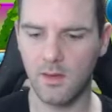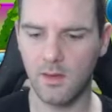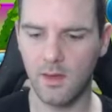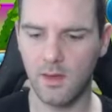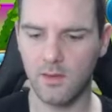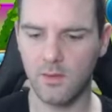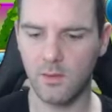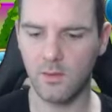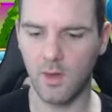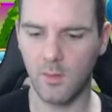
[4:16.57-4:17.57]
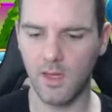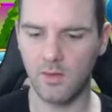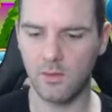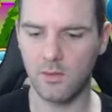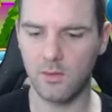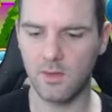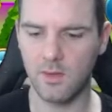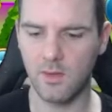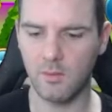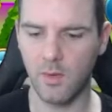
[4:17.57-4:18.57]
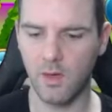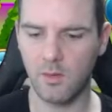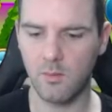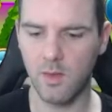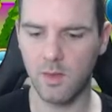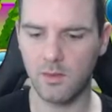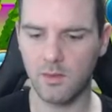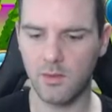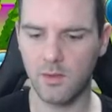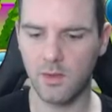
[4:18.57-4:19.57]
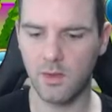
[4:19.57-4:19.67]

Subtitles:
I might lose the Barb March.